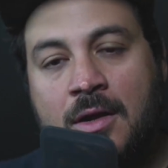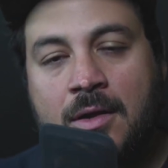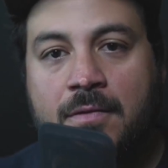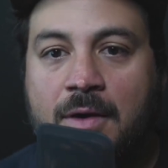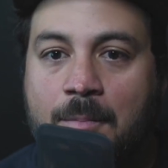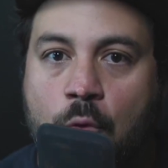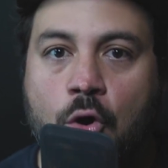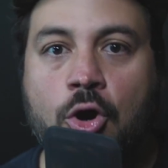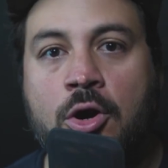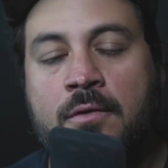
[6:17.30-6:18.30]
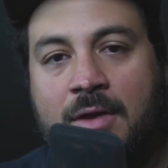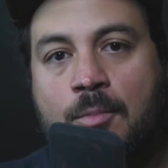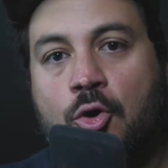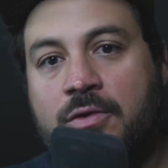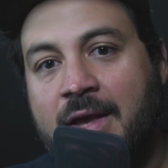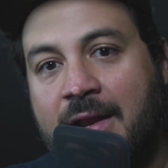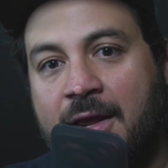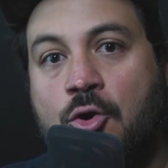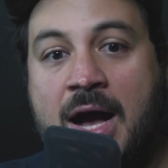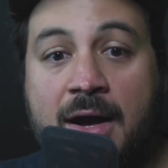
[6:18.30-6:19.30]
the more data
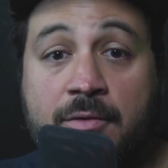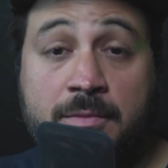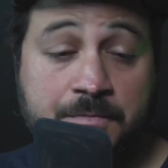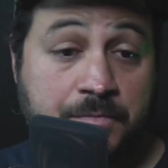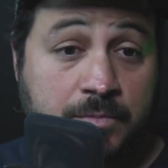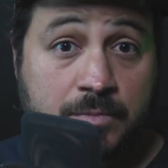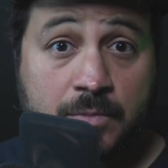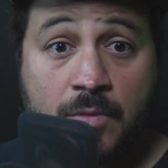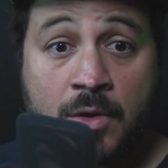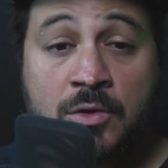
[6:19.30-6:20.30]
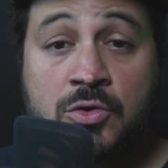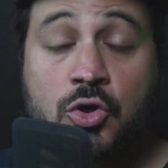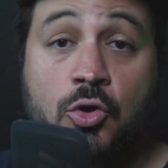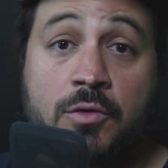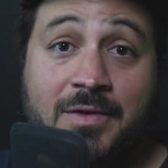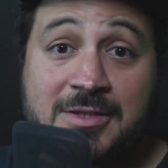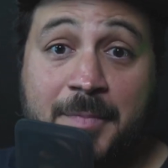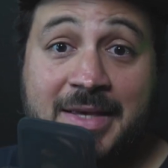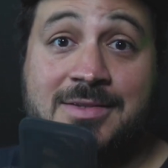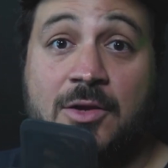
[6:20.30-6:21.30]
you have. So this
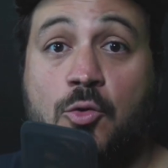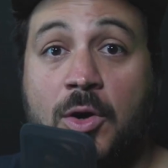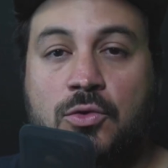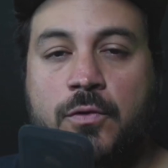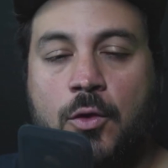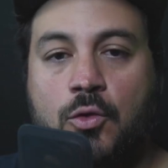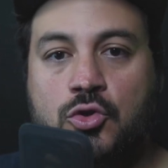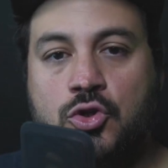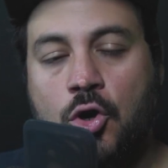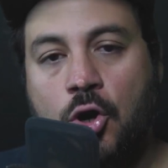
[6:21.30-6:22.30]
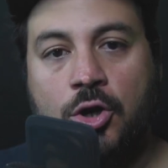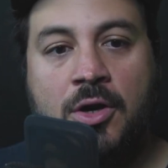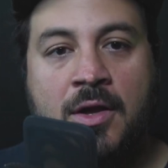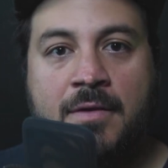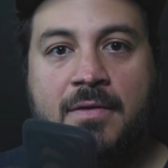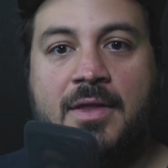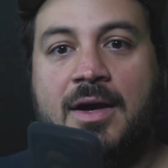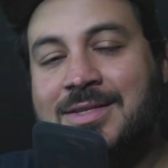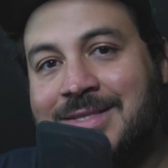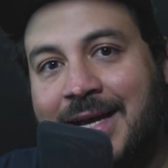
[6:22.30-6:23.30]
means that you want to focus on
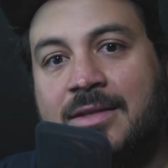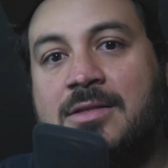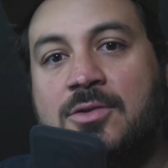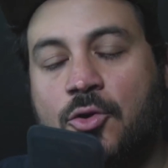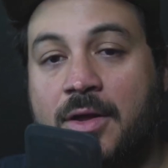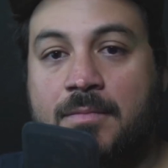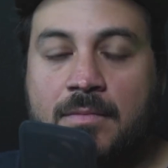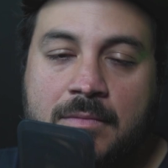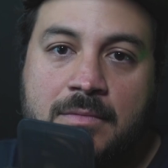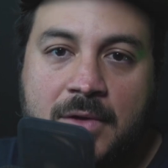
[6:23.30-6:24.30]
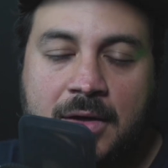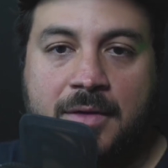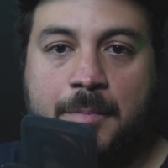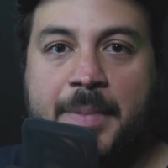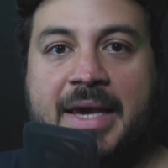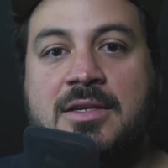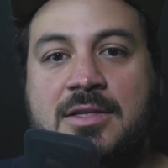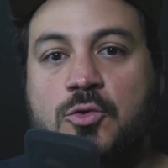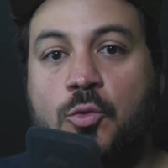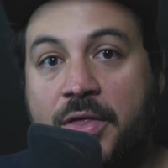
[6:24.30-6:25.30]
the sites or the
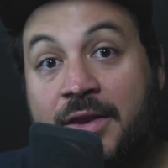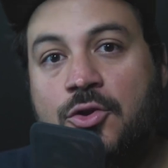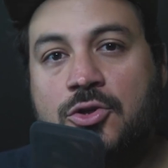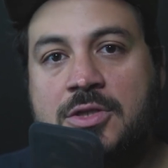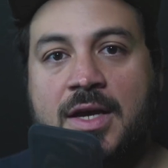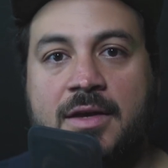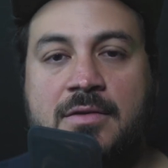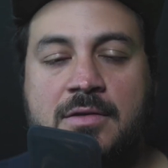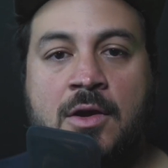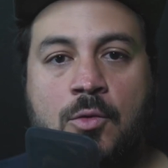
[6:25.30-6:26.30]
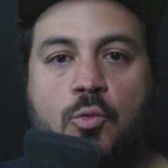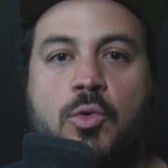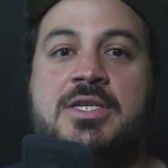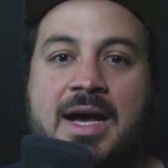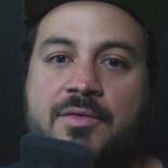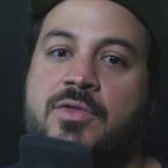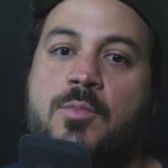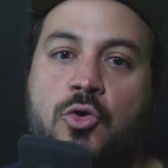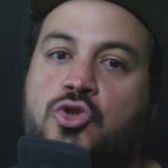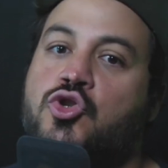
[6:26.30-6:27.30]
pages within your site which have the
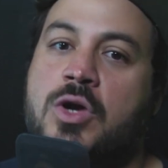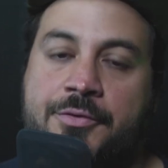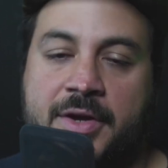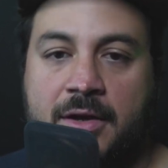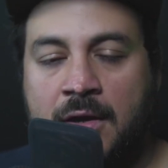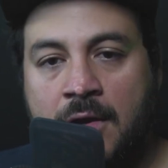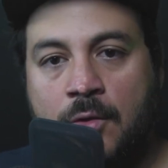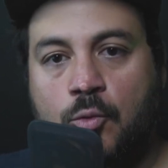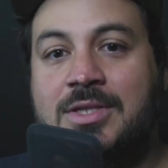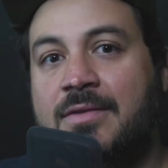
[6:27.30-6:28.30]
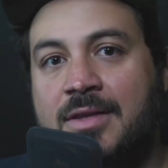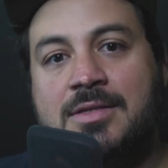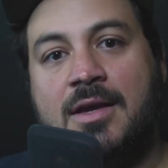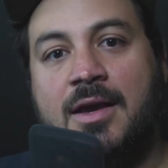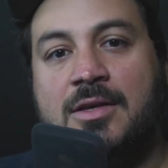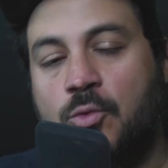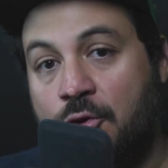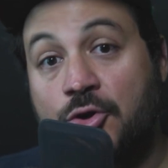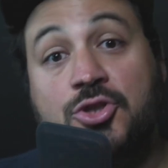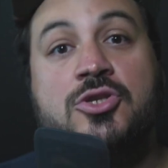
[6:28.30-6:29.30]
most traffic, which in this case, when
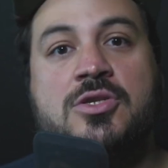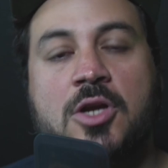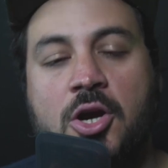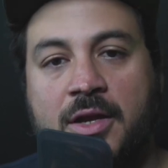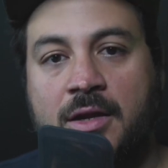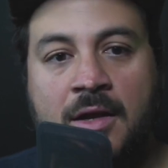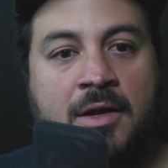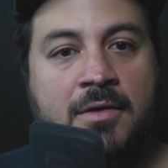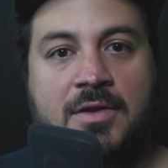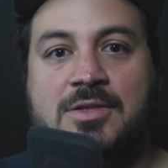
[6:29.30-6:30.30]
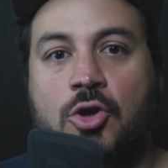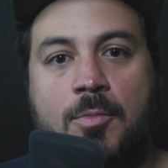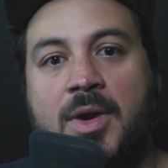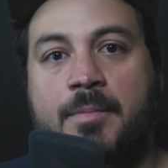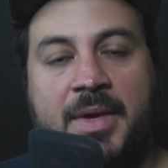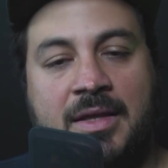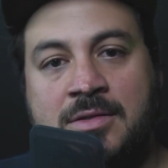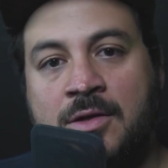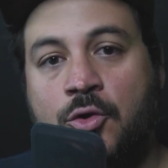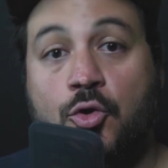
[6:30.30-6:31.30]
you're just starting, this normally
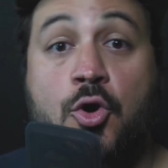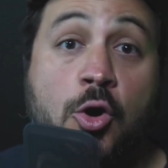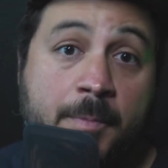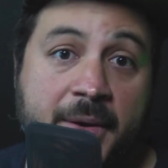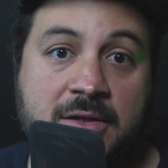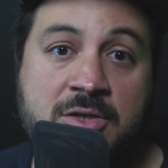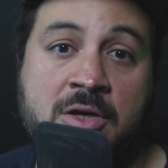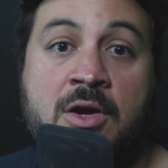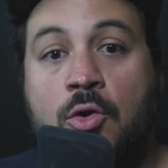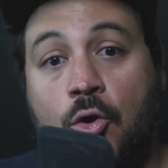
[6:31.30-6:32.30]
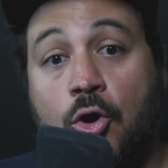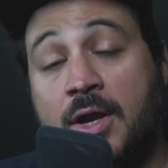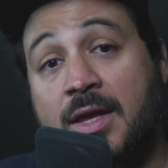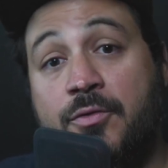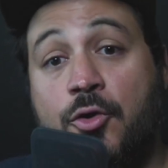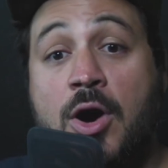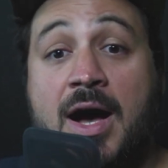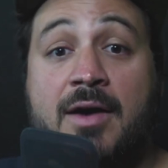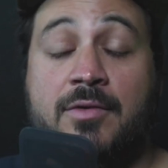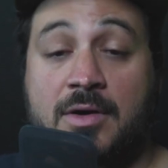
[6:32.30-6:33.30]
means your homepage. Or if you
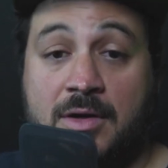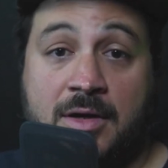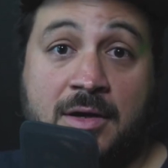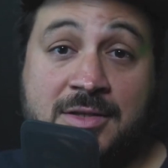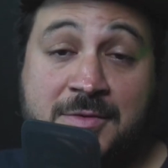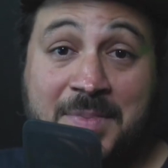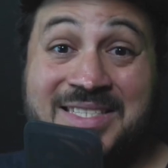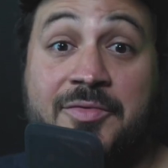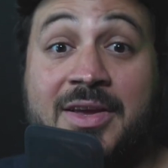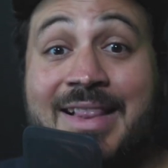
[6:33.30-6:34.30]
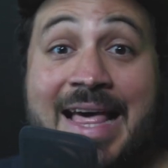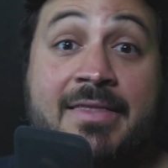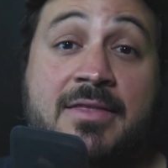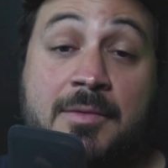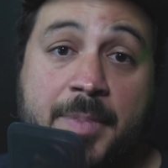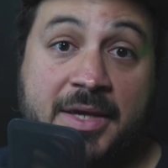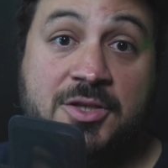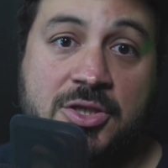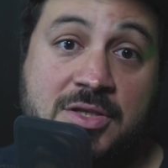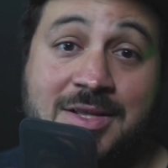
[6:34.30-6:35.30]
have specific landing
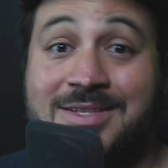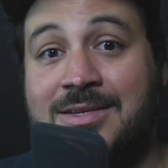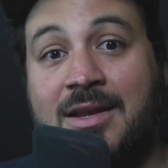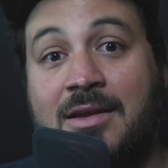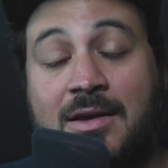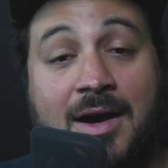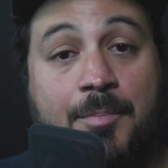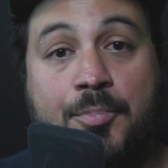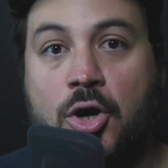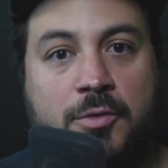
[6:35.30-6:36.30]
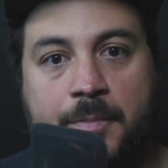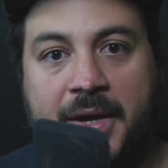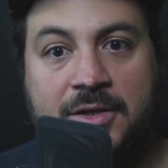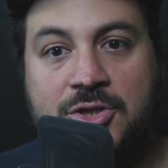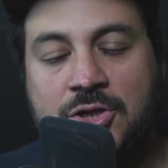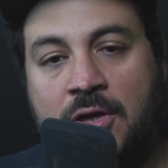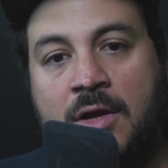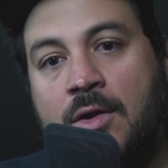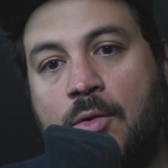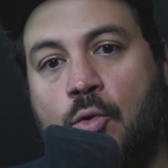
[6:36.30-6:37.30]
pages, let's say a product page,
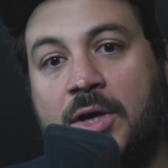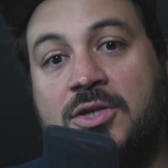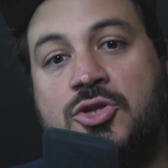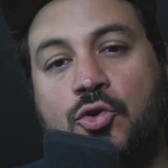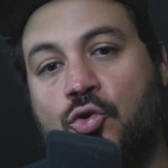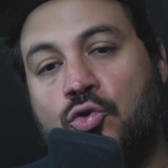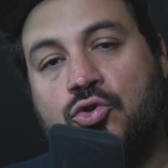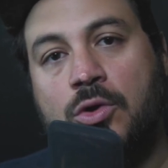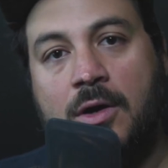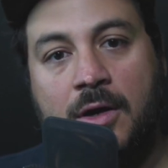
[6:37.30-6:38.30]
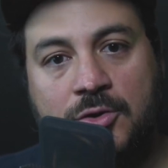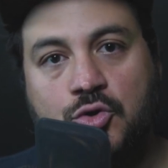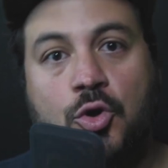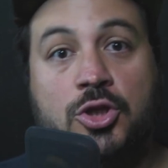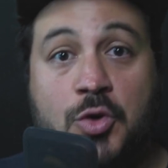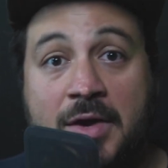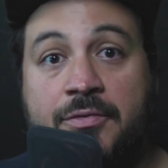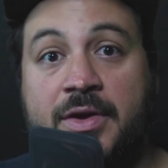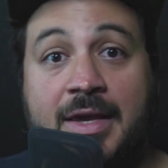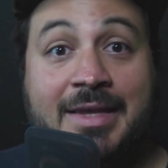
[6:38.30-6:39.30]
which you draw
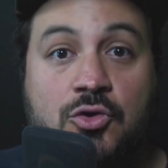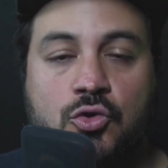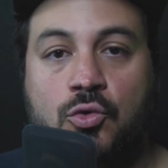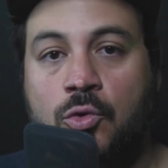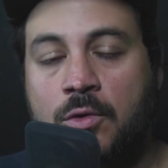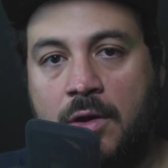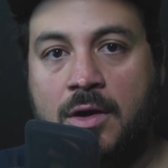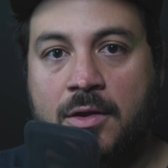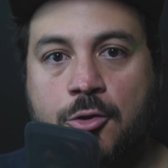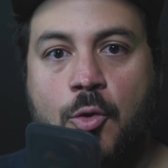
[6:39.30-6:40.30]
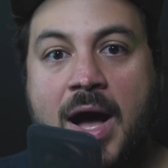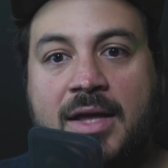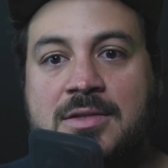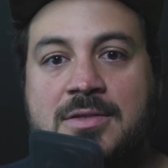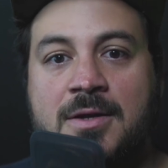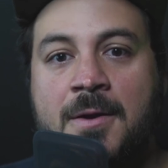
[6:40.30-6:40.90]
traffic into through ads,